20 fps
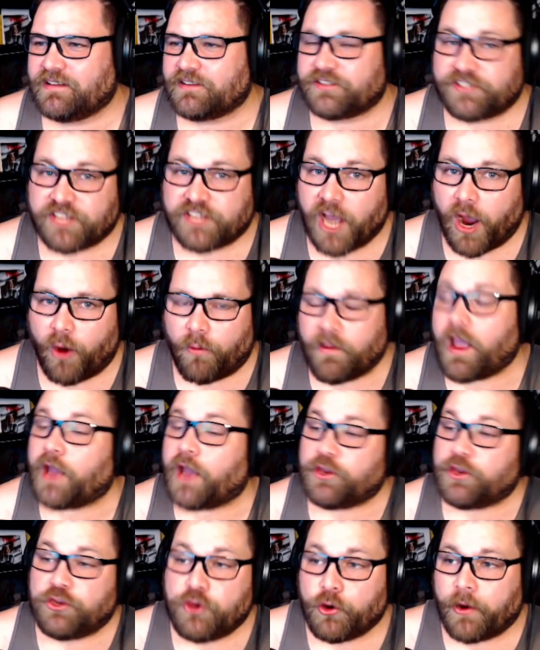so,
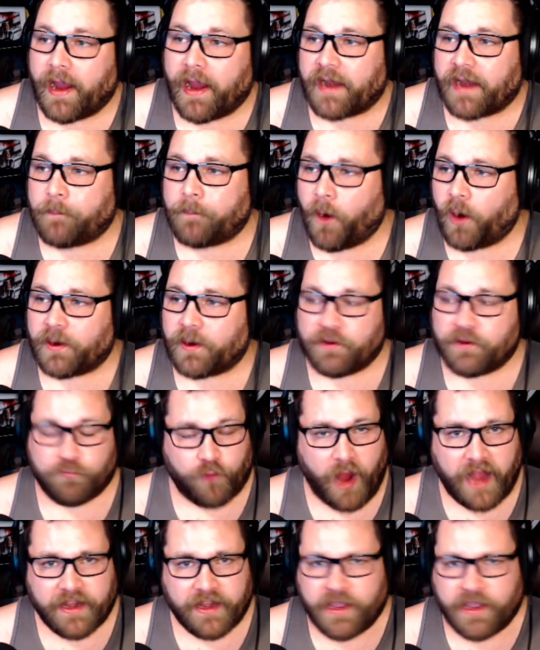you're at a party,
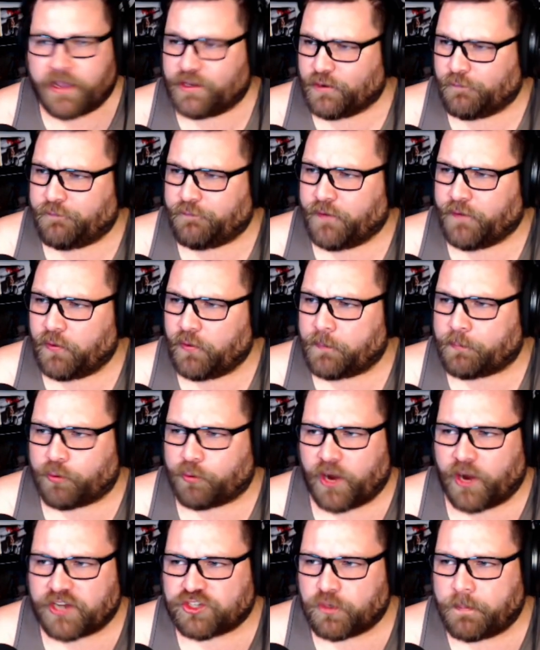right? You feel the
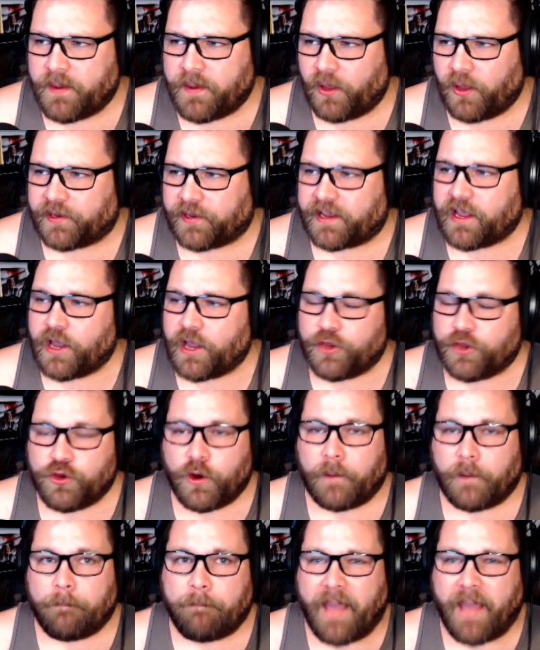pressure building. You're
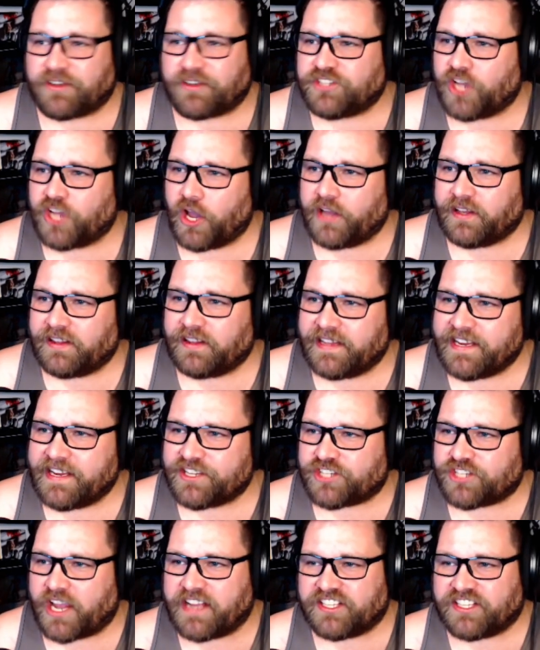about to unleash
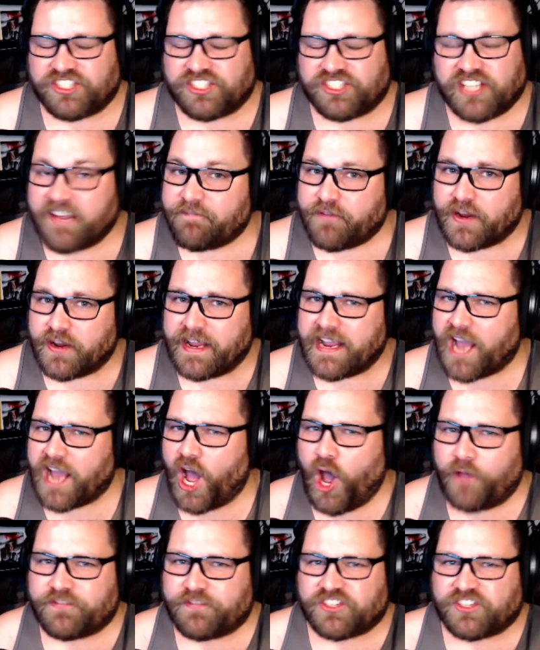a symphony
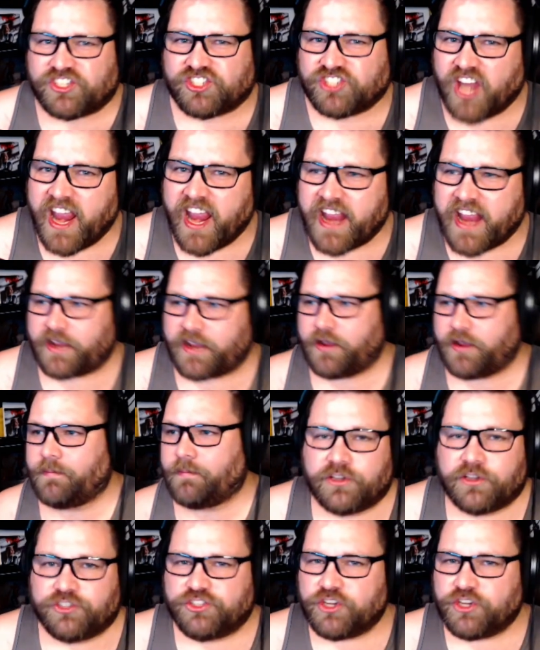of stink.
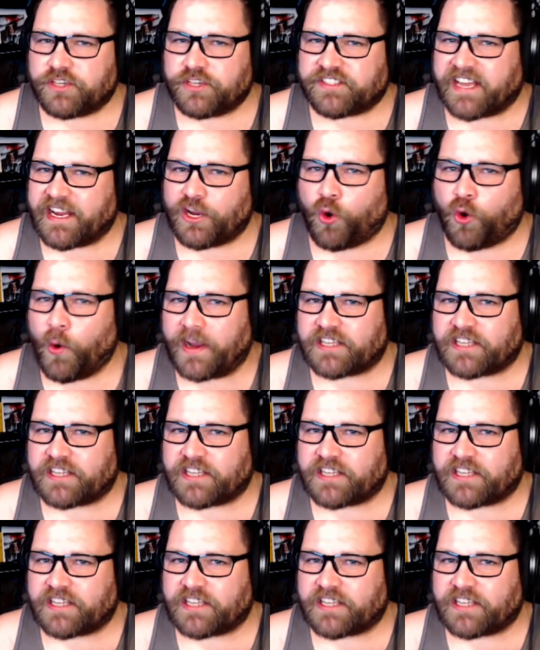Just a quick